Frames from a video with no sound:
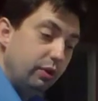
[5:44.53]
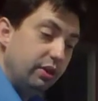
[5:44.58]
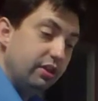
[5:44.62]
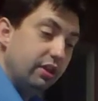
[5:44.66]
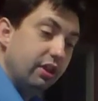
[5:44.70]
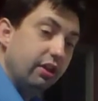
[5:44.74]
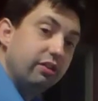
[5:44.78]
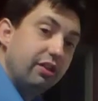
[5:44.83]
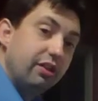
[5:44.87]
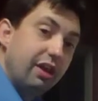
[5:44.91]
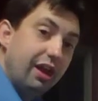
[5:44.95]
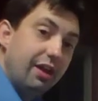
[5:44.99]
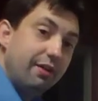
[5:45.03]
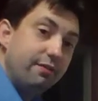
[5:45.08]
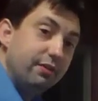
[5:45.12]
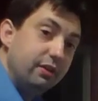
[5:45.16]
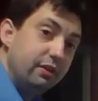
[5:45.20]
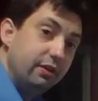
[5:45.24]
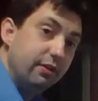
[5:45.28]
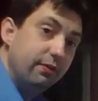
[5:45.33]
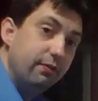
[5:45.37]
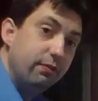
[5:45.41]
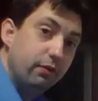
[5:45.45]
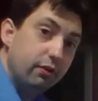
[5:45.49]
We thus have
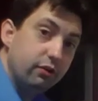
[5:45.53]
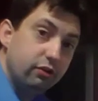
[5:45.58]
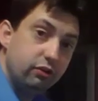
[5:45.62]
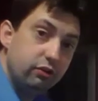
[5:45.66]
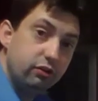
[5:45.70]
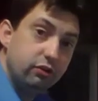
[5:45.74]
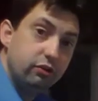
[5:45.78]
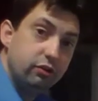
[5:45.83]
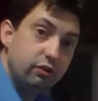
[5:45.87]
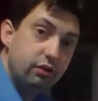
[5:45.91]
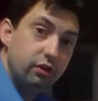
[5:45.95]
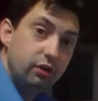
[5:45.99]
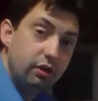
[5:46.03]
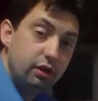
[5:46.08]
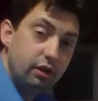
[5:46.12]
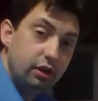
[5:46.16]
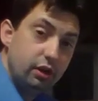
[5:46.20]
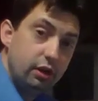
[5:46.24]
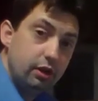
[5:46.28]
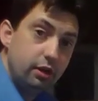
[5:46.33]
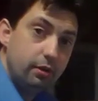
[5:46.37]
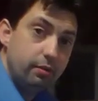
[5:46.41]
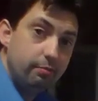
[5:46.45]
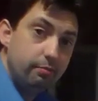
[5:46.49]
a difference
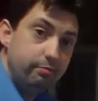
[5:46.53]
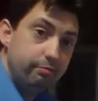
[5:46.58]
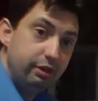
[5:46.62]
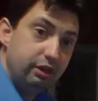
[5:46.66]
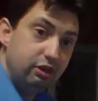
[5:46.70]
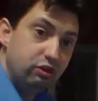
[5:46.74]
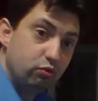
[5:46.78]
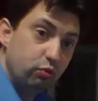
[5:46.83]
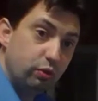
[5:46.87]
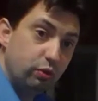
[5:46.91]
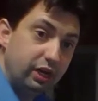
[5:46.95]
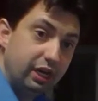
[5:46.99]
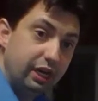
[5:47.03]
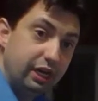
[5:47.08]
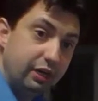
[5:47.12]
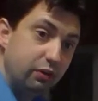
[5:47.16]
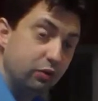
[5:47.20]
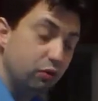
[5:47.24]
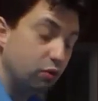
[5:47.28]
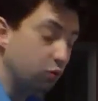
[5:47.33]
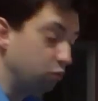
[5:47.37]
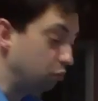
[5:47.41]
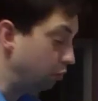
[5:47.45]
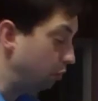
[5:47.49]

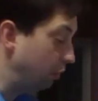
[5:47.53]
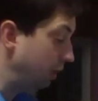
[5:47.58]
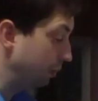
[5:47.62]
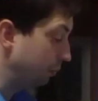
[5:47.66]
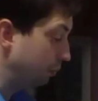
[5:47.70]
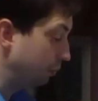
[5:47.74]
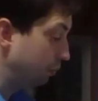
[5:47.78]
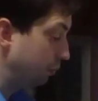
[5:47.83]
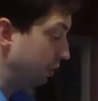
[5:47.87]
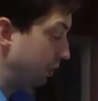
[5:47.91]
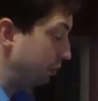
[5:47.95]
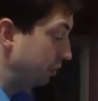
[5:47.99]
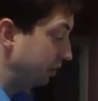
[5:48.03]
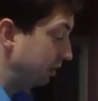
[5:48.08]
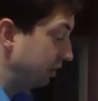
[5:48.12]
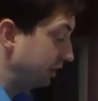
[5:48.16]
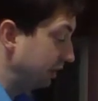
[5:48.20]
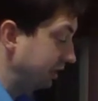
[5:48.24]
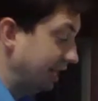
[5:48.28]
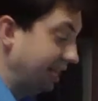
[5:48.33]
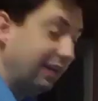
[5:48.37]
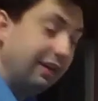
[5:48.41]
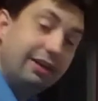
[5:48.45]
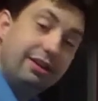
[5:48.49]
between what we would
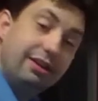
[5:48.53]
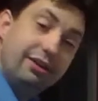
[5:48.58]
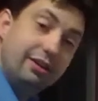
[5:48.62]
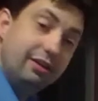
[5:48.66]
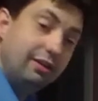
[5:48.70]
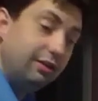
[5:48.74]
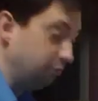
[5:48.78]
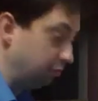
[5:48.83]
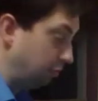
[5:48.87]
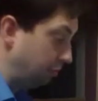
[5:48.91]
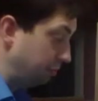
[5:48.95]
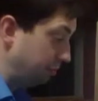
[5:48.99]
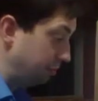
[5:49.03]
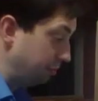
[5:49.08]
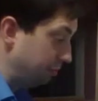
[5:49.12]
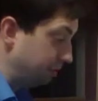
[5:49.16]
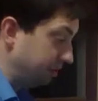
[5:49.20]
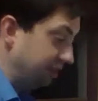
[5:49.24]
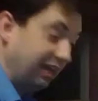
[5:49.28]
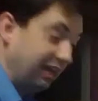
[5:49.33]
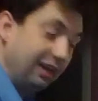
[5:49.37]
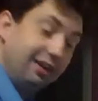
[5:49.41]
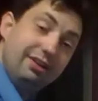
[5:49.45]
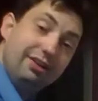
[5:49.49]
like
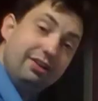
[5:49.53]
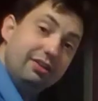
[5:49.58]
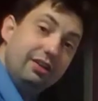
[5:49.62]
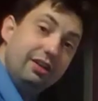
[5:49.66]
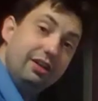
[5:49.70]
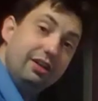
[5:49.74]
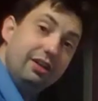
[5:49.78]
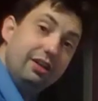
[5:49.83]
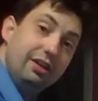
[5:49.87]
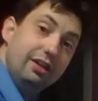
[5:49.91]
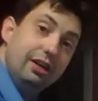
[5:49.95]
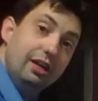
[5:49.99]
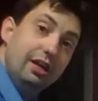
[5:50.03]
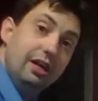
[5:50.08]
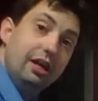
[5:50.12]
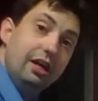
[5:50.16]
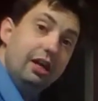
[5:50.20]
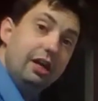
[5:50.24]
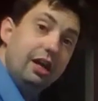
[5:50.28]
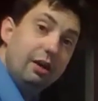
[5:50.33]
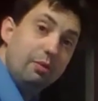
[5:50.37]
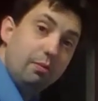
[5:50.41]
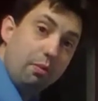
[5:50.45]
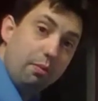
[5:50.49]
to see
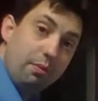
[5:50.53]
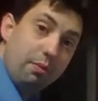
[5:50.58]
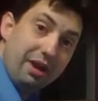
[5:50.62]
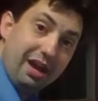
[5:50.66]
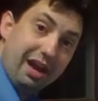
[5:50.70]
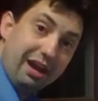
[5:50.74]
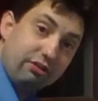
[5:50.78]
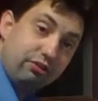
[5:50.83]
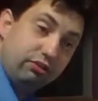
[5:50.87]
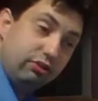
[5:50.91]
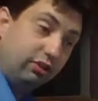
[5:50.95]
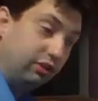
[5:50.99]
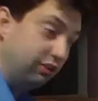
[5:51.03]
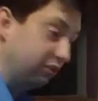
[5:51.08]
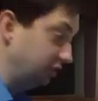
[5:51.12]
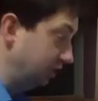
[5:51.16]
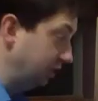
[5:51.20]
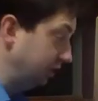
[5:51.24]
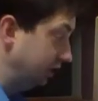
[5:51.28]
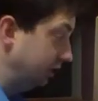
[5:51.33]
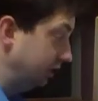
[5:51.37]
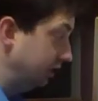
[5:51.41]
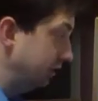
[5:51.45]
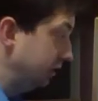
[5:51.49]
and what we actually
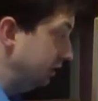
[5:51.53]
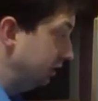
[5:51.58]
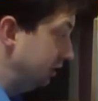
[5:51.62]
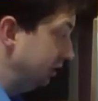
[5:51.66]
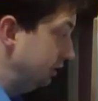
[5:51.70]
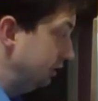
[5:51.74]
see.